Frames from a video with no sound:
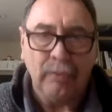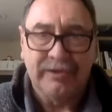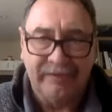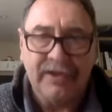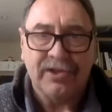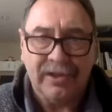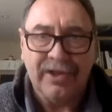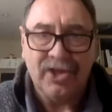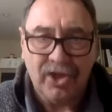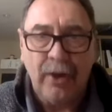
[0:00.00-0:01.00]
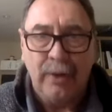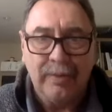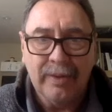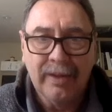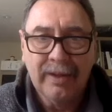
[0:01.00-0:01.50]
was eventually shown,
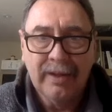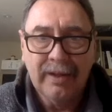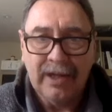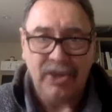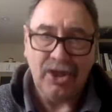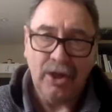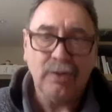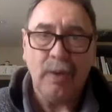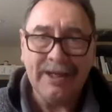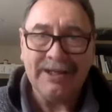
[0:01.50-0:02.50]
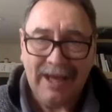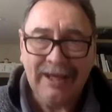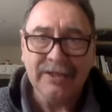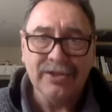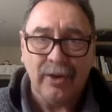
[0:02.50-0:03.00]
it showed 20
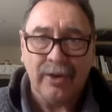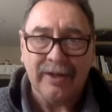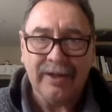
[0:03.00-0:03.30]
seconds on it.